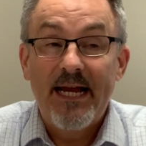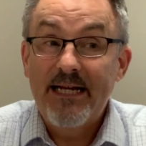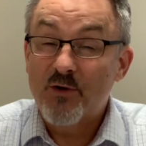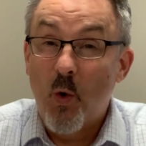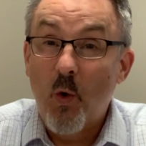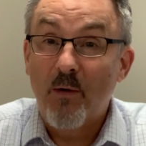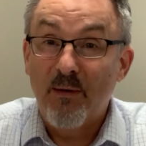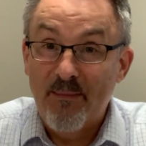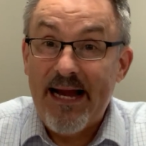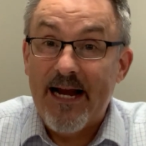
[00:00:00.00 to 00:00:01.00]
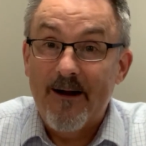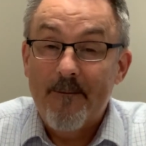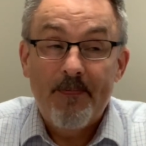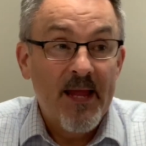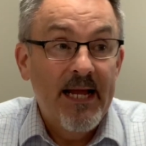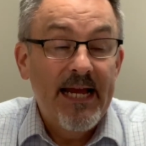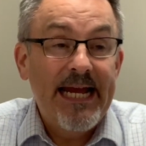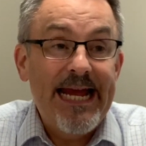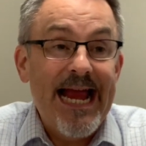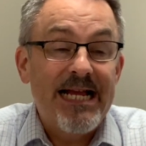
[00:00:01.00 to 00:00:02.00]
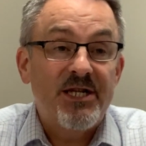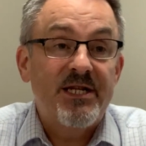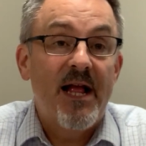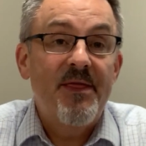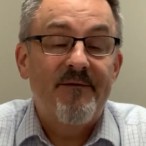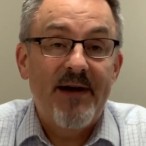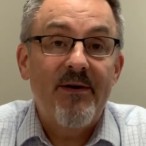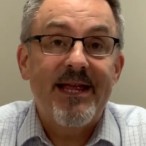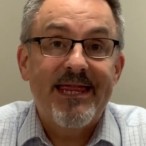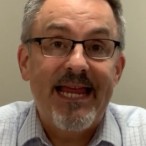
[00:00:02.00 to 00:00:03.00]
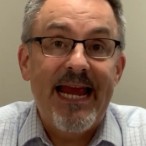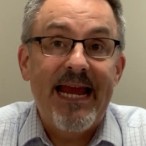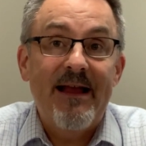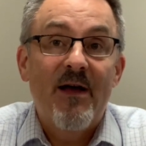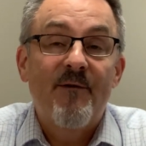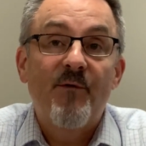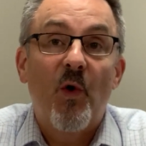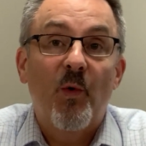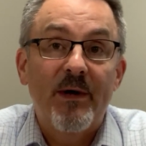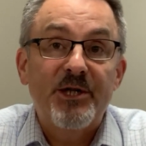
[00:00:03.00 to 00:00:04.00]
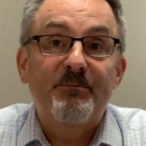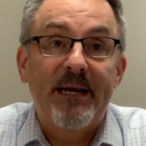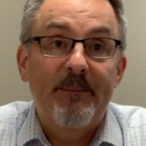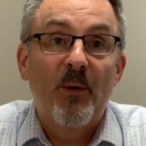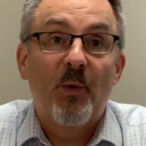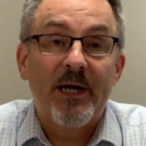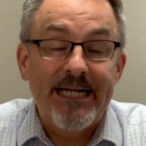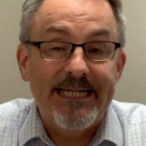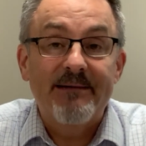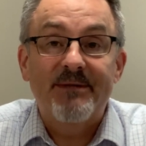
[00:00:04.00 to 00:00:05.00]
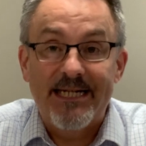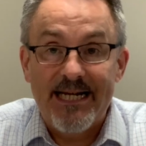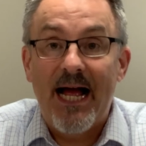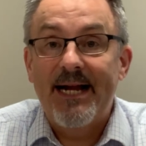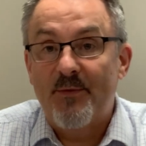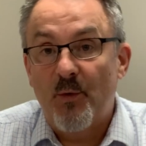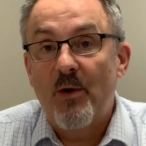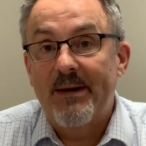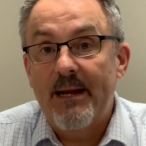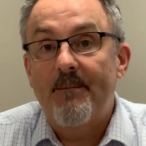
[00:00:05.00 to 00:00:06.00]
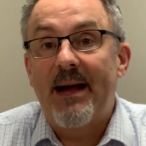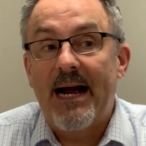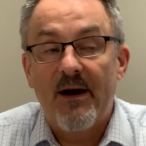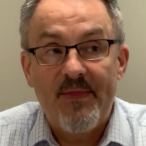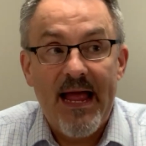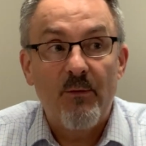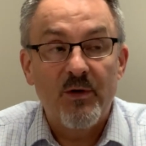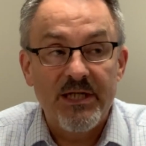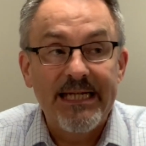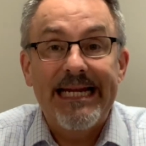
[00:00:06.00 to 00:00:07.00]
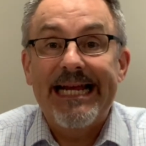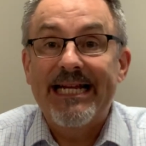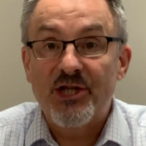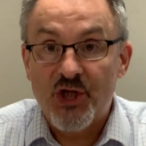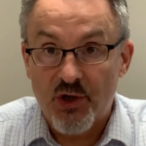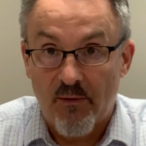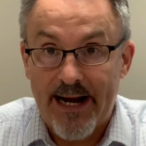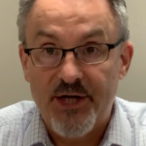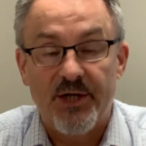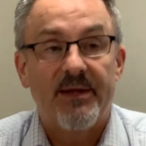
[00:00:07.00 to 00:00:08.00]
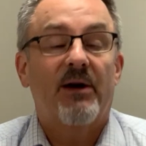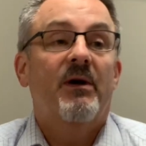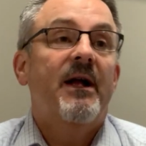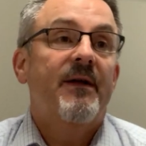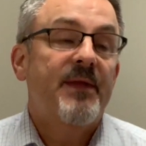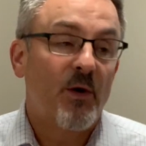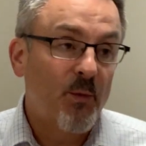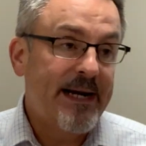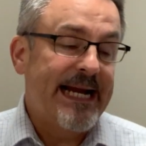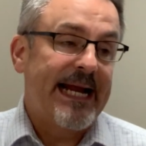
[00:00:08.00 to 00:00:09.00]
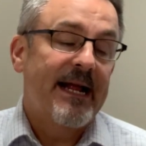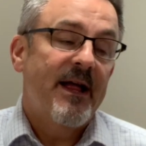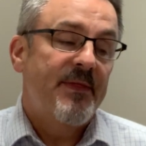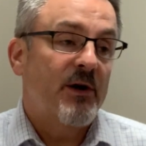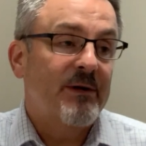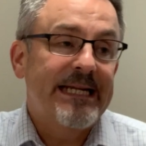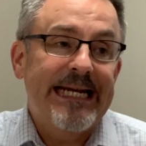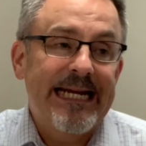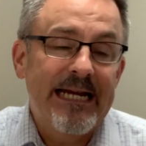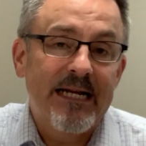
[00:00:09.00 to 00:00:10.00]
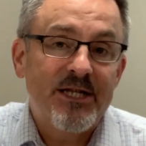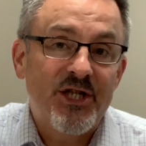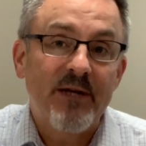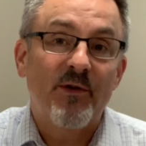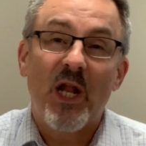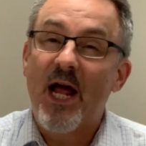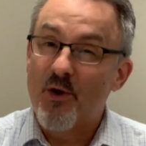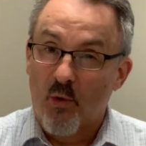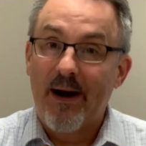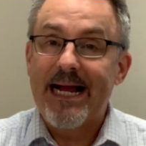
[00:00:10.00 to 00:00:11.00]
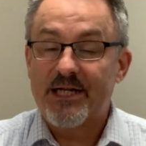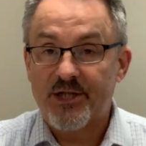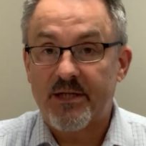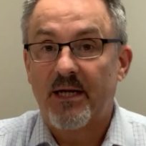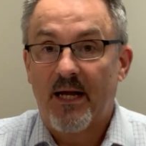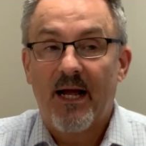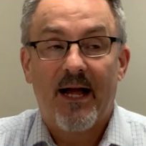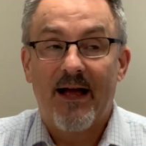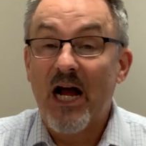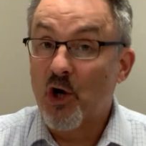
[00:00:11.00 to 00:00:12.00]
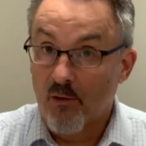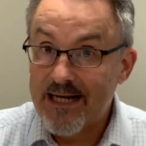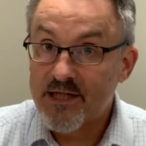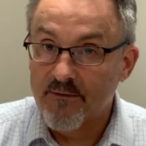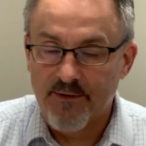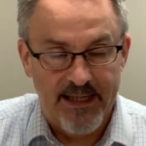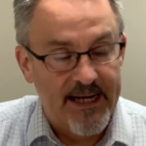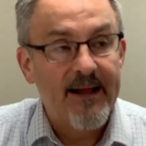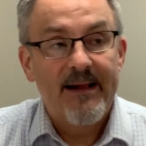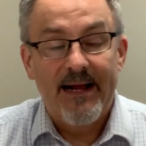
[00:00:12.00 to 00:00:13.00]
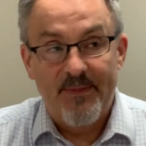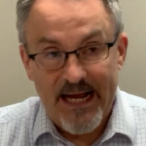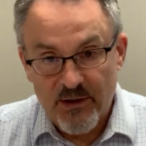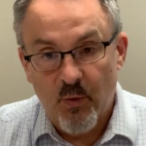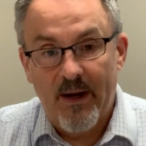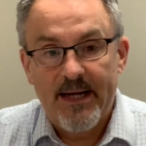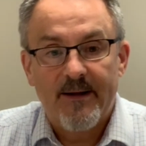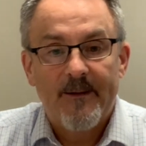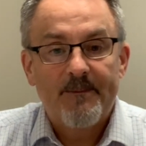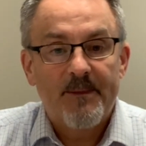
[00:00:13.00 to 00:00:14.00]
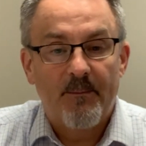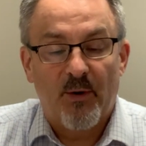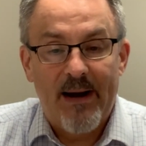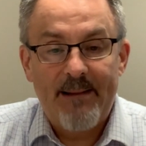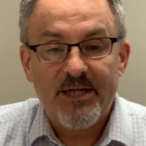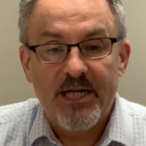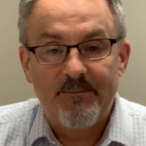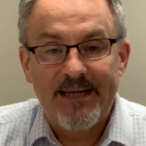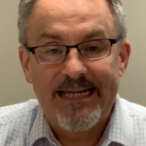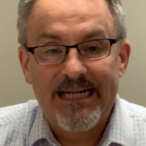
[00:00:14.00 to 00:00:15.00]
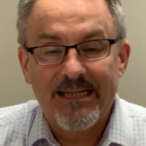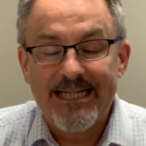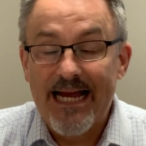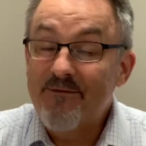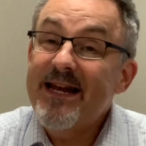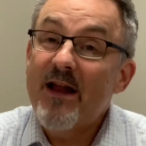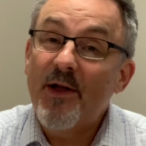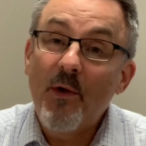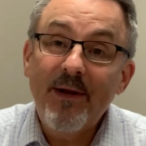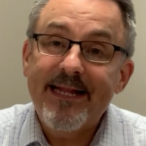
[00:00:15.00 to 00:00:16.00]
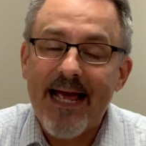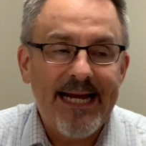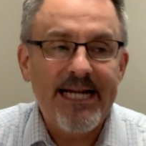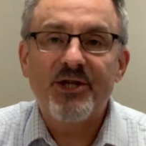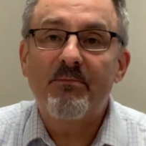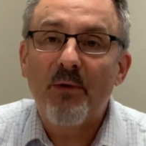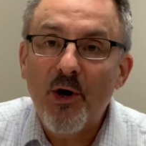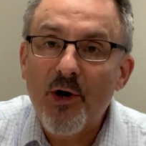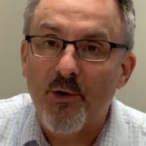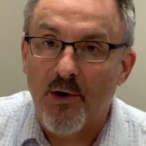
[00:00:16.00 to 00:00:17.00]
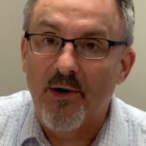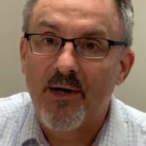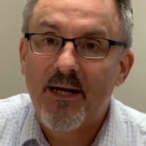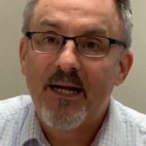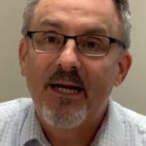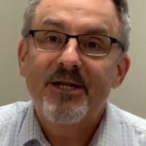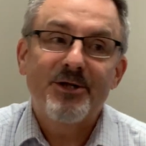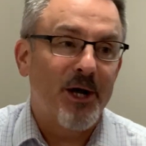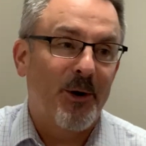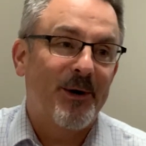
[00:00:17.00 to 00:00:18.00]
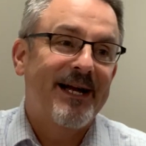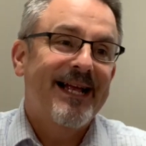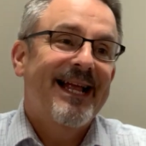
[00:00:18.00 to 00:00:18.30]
a horrible man. He has done the very thing for which people were condemned to die in the Roman Empire, and that was leading insurrection. They're leading civil unrest aggressively, and that's what Barabbas had been guilty of. And not only that, he's a murderer. So,